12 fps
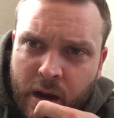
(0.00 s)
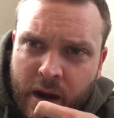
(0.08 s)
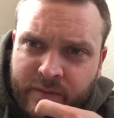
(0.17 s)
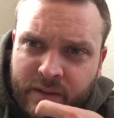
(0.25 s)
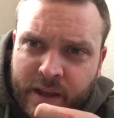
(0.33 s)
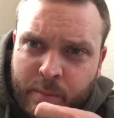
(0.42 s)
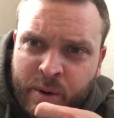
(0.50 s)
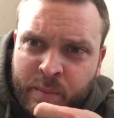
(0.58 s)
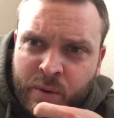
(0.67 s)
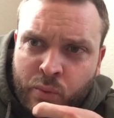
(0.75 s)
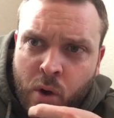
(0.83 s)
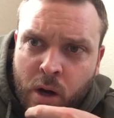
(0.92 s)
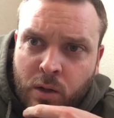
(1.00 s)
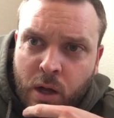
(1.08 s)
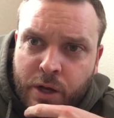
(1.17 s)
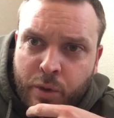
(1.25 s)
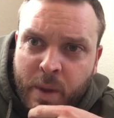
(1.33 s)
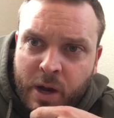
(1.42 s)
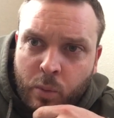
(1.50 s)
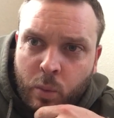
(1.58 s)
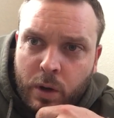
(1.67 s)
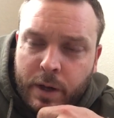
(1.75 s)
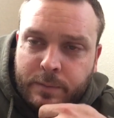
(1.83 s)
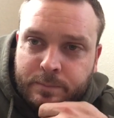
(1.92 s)
I feel like I'm going to be wrong a lot no matter
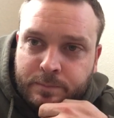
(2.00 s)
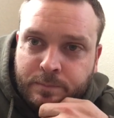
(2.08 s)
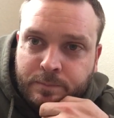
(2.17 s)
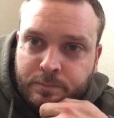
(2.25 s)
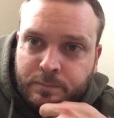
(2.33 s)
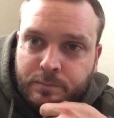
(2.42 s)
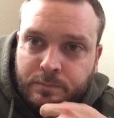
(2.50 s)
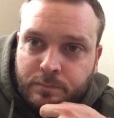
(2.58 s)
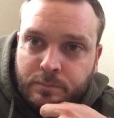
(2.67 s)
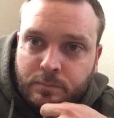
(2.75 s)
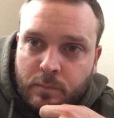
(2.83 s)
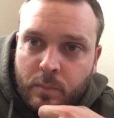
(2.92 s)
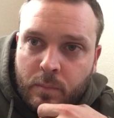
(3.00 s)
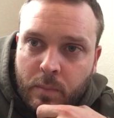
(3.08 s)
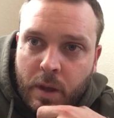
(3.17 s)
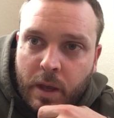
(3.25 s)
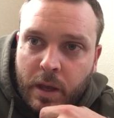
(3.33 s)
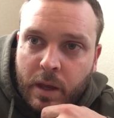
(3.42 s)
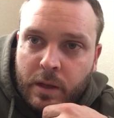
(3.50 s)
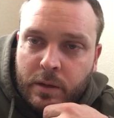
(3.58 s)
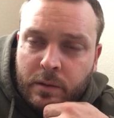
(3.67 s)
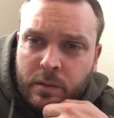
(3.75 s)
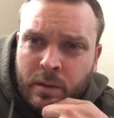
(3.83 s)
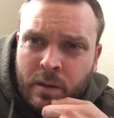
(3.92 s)
what,
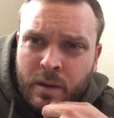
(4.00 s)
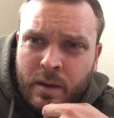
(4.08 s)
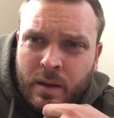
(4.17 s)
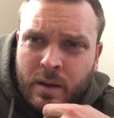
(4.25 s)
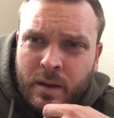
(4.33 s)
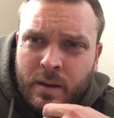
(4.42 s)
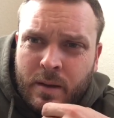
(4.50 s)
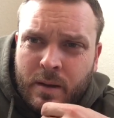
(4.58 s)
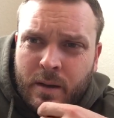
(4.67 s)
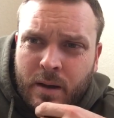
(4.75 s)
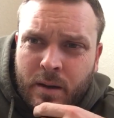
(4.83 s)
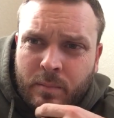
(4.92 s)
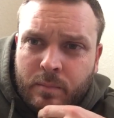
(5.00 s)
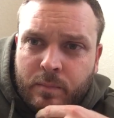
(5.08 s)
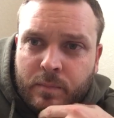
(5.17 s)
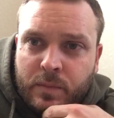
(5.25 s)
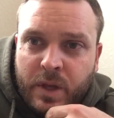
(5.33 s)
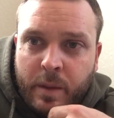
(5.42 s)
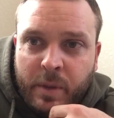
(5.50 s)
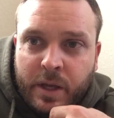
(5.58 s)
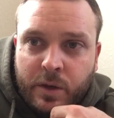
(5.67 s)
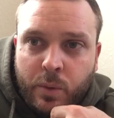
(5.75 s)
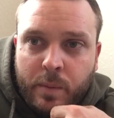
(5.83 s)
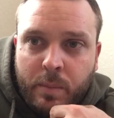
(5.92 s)
and am I
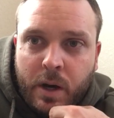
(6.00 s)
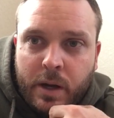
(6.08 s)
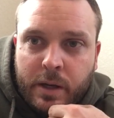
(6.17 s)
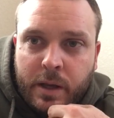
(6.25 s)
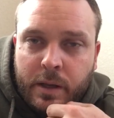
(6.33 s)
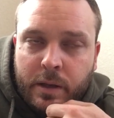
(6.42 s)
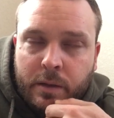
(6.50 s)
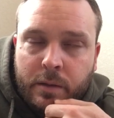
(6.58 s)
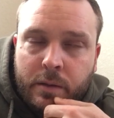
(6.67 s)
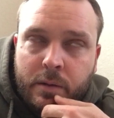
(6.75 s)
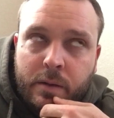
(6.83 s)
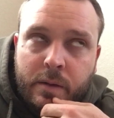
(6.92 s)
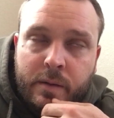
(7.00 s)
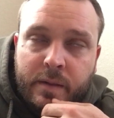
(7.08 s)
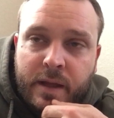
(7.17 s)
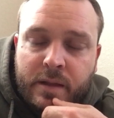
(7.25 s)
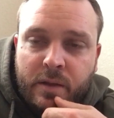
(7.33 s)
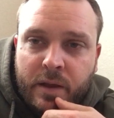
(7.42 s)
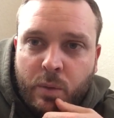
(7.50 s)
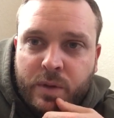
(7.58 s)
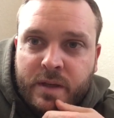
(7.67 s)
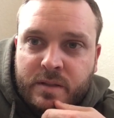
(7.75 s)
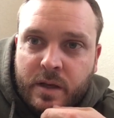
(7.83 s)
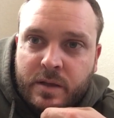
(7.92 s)
going to quit pod again? That, like, what
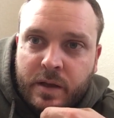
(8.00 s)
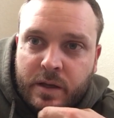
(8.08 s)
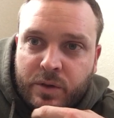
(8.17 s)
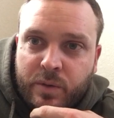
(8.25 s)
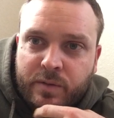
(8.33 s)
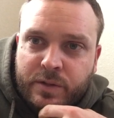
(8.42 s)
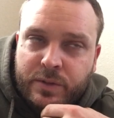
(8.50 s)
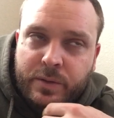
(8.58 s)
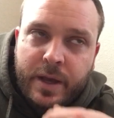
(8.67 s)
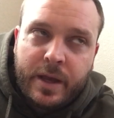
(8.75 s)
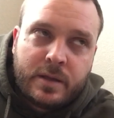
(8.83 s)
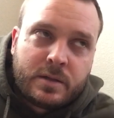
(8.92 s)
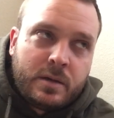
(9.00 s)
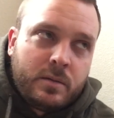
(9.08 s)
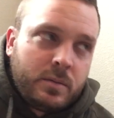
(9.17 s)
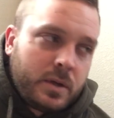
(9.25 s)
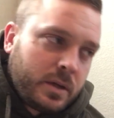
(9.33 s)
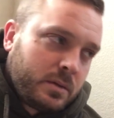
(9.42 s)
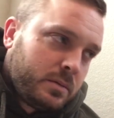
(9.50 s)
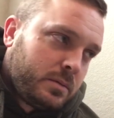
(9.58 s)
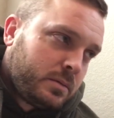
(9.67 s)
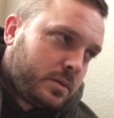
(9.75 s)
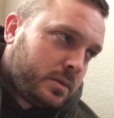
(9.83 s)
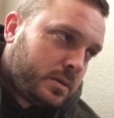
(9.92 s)
they said is I can do it for 2 days, and I'm like,
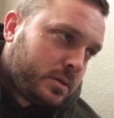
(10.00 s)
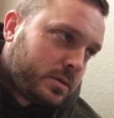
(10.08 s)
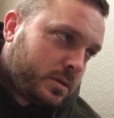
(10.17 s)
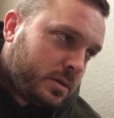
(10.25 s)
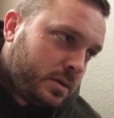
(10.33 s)
oh gosh,